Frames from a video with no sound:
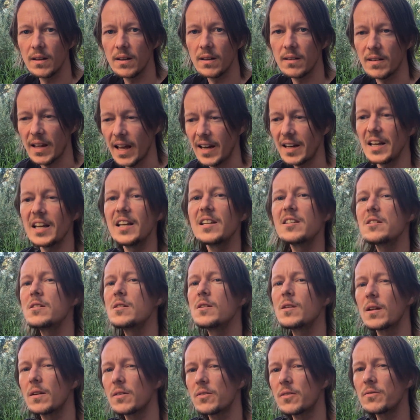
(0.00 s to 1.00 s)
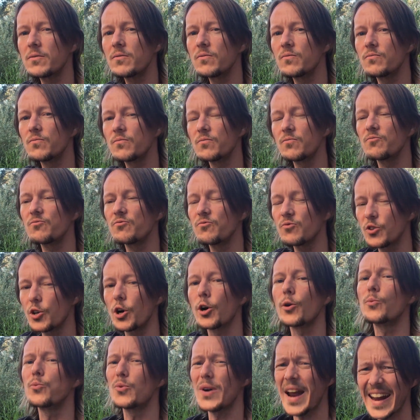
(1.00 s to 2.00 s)
that isn't
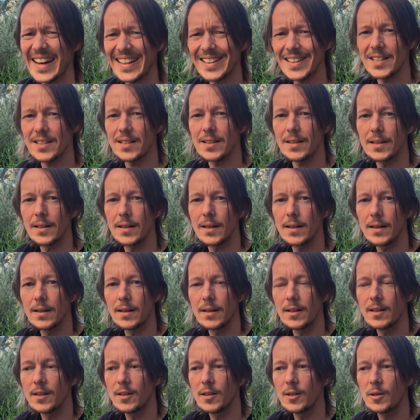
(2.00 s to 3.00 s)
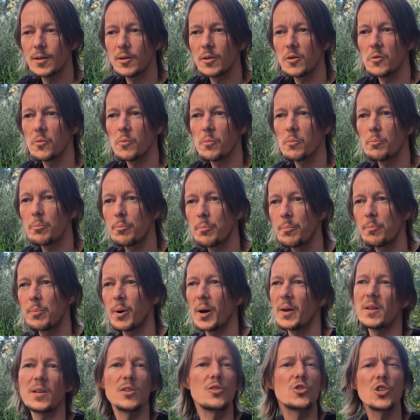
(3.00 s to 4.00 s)
correct,
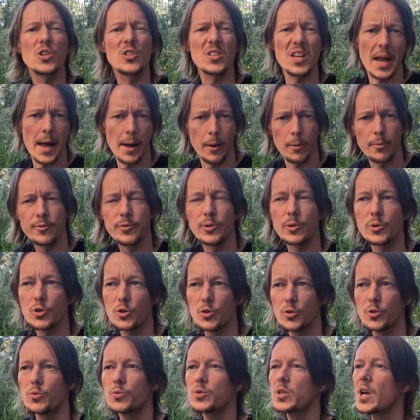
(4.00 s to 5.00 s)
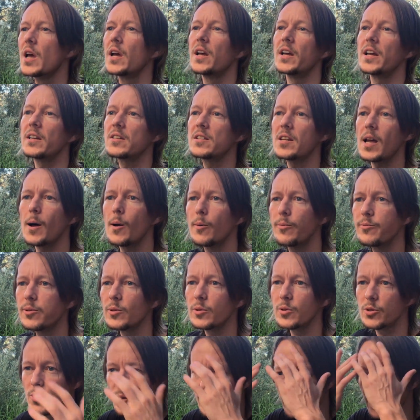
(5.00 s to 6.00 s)
but it's just helpful to use. It's helpful
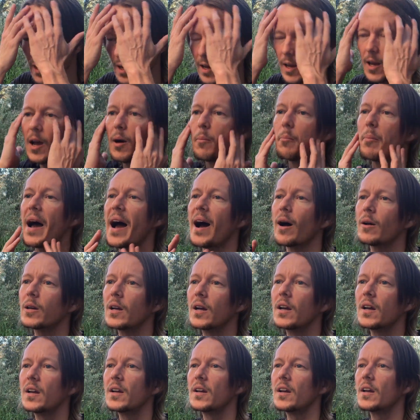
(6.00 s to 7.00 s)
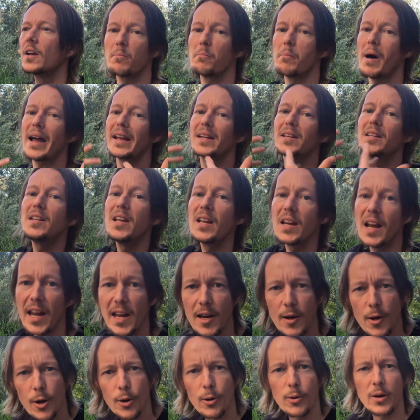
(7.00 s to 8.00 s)
to think about my
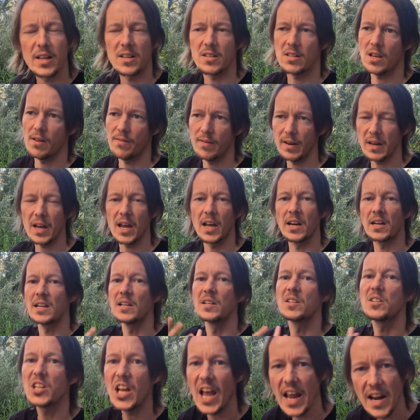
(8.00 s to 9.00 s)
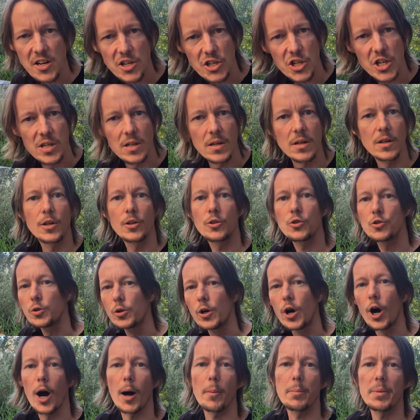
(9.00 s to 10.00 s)
DNA code as having an intention to
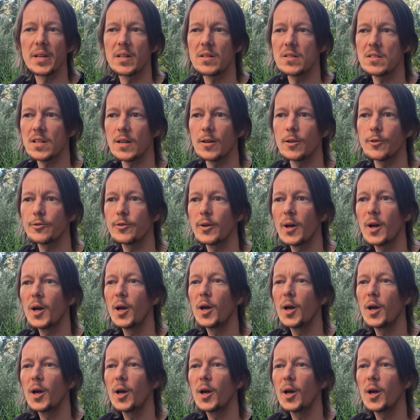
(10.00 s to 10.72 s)
copy itself,